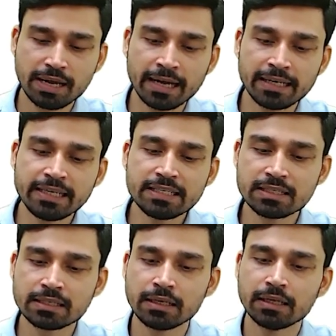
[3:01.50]
and
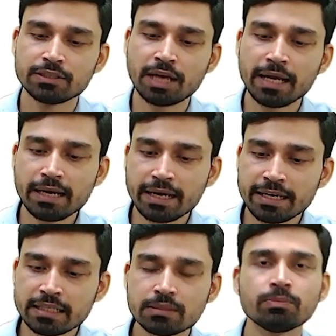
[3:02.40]
east, China
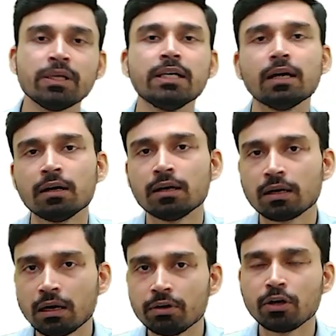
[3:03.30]
is being
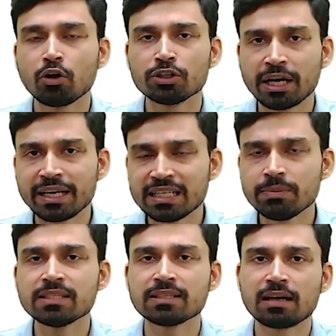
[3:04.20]
covered or China is
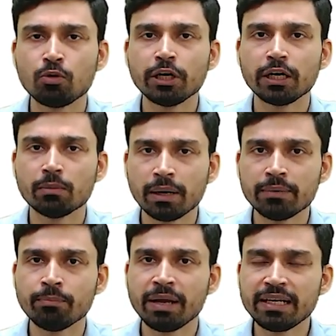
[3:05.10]
being surrounded
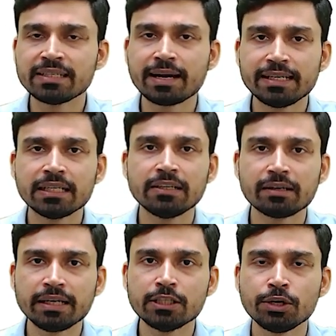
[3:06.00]
by many tiny
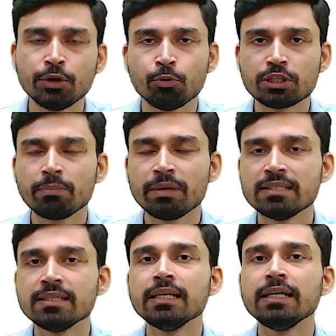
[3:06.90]
countries which are
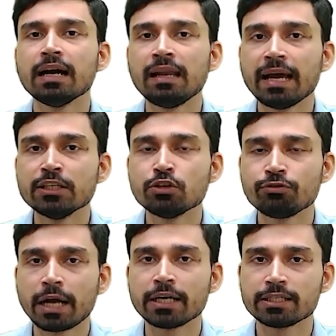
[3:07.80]
basically allies of
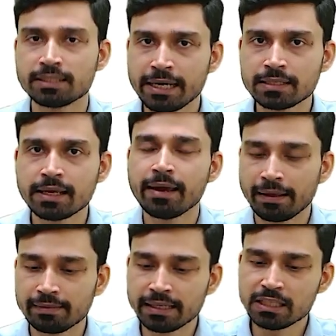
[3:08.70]
United States,
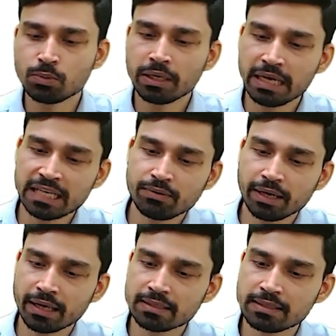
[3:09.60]
and that is why as we
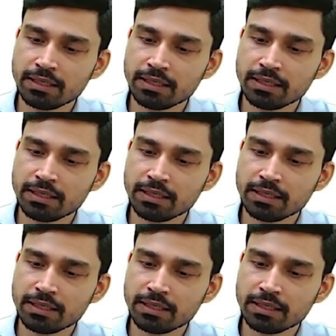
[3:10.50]
can see